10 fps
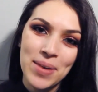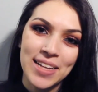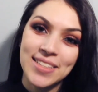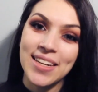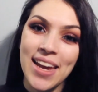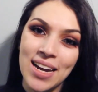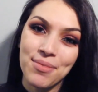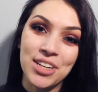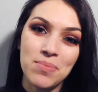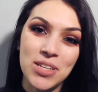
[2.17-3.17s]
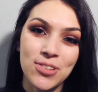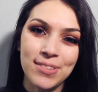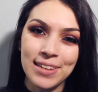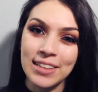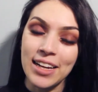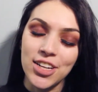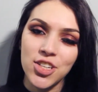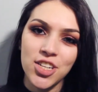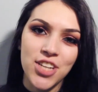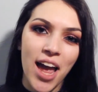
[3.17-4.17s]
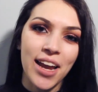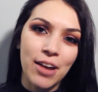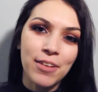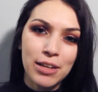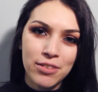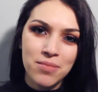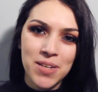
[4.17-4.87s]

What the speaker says: and today I'm going to be doing like a chit chat get ready with